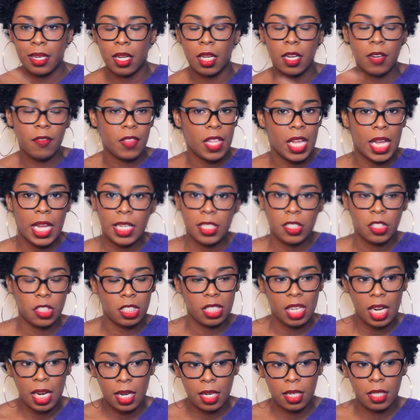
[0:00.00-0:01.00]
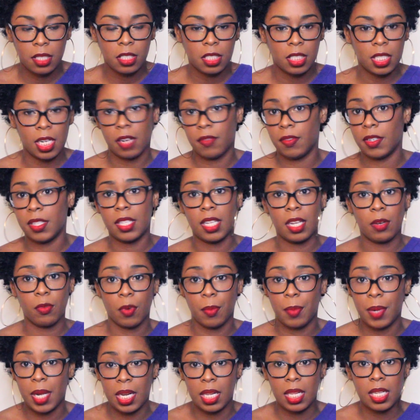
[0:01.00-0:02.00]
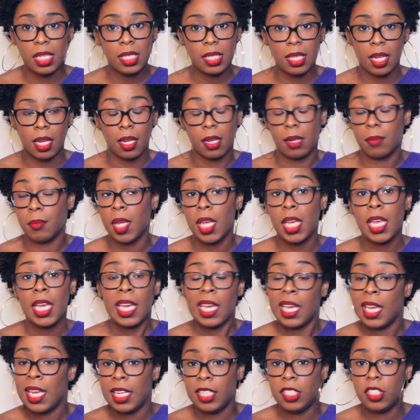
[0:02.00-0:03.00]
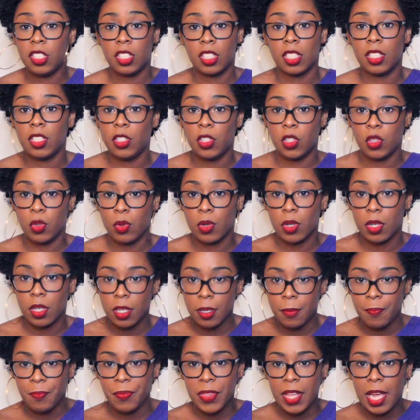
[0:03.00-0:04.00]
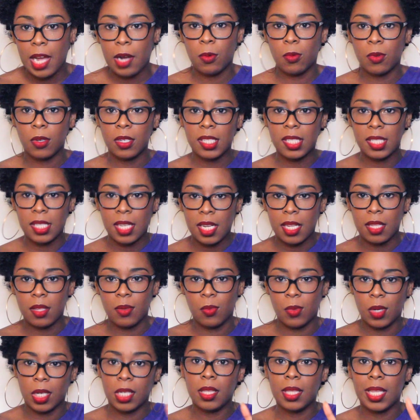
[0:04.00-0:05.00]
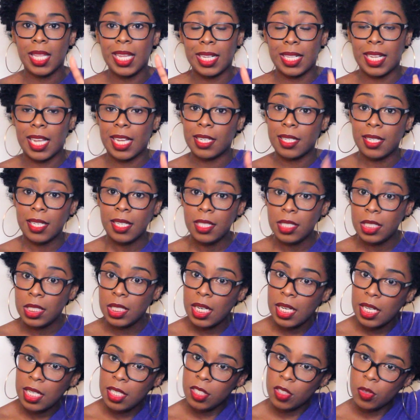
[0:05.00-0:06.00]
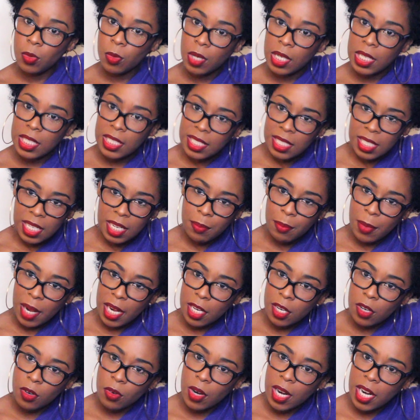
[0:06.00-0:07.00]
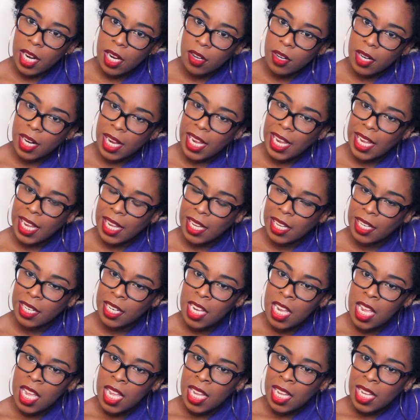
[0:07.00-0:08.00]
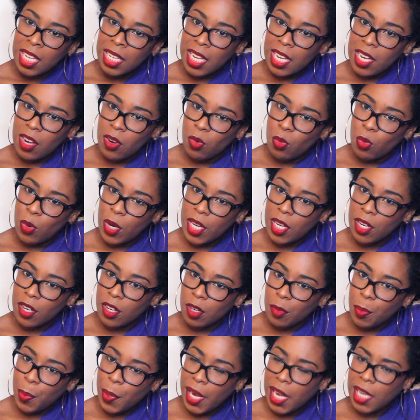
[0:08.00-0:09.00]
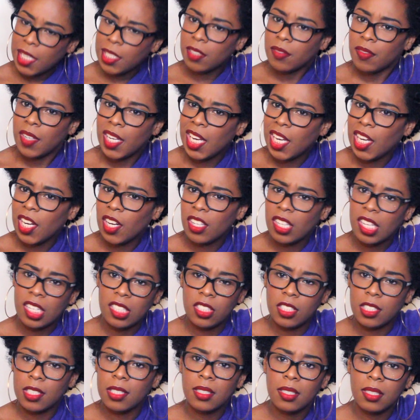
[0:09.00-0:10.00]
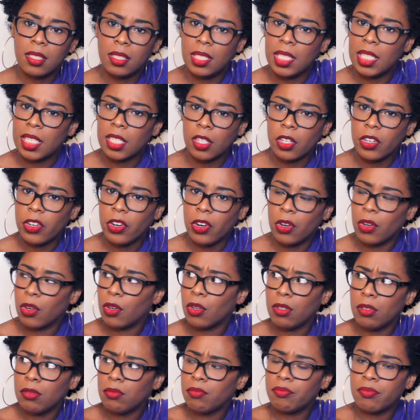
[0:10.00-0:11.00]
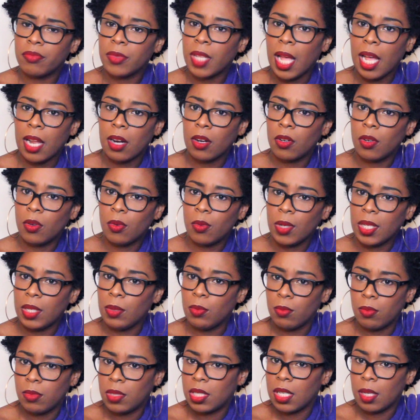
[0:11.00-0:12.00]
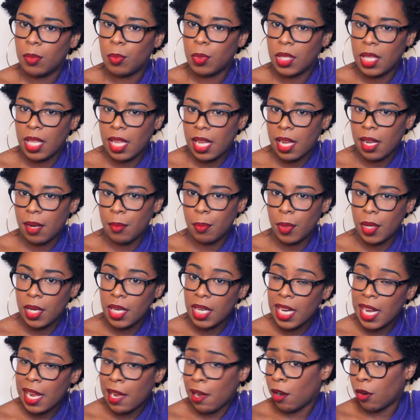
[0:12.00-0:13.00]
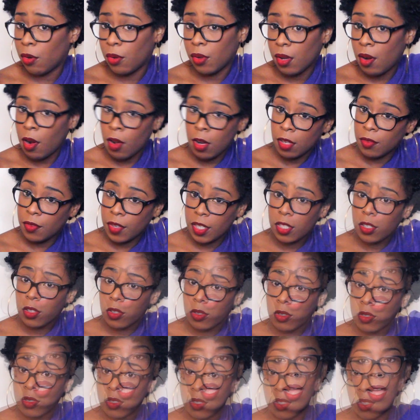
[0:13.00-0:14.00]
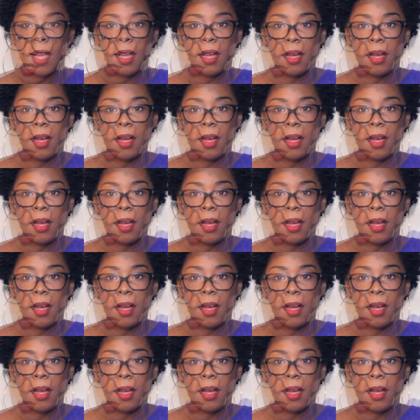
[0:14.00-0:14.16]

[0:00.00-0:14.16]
None of that has changed. Everything remained the same. It's just shorter. I will say the one thing that did change was in my crown. I had like a weird patch of hair that just didn't curl. I don't know what was up with that, but now all of it curls.